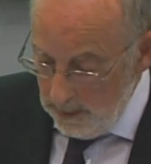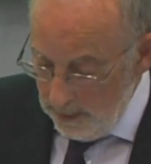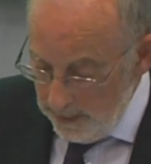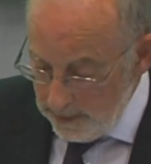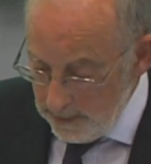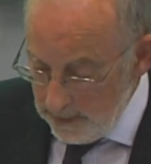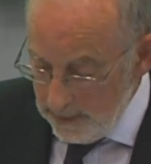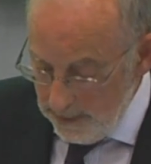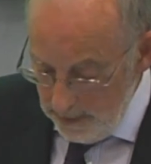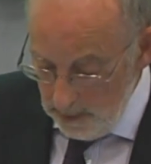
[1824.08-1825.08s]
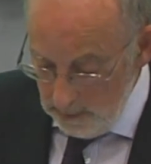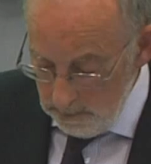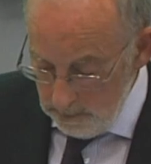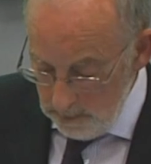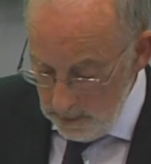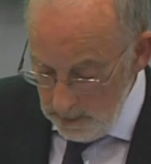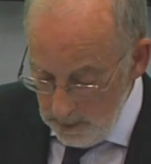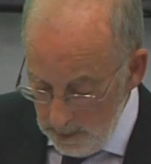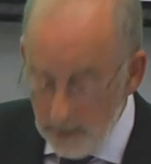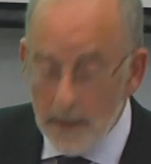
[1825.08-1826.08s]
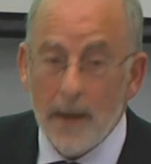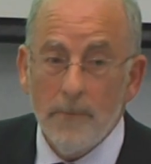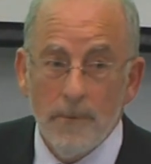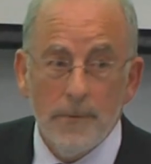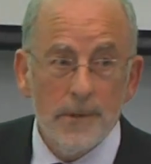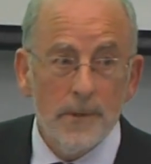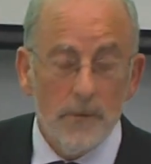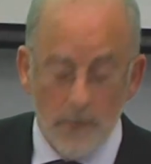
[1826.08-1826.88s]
lending here. And that, reversing the